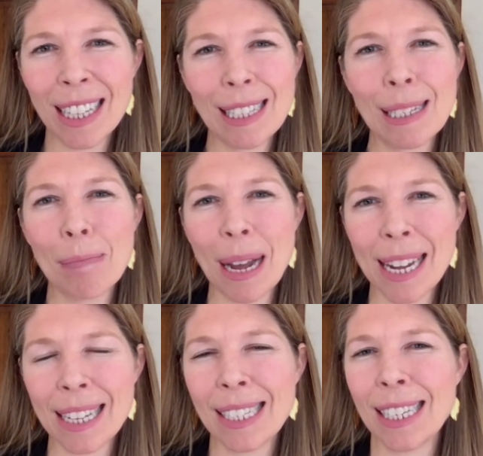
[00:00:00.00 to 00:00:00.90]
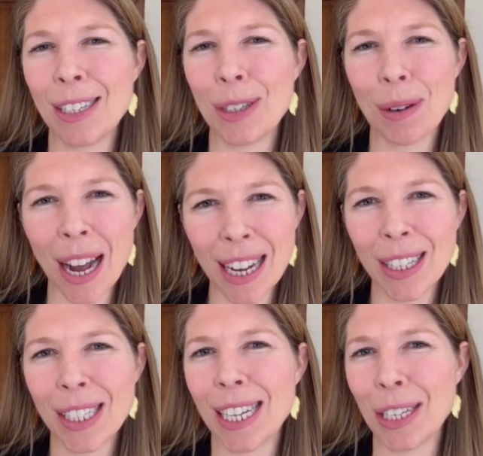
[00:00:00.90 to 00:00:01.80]
and spikes in
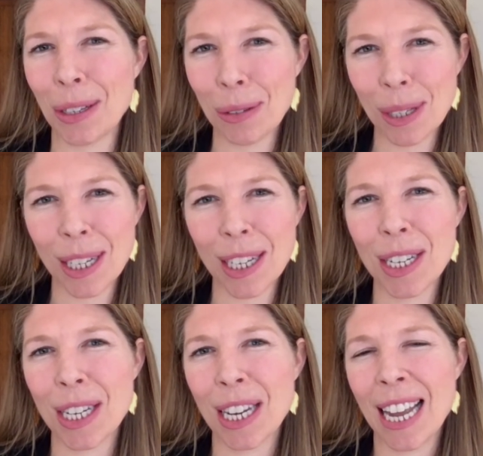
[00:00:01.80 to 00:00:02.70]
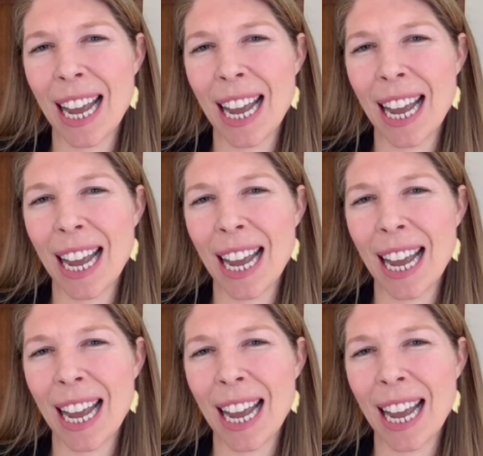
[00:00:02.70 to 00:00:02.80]
trials and usage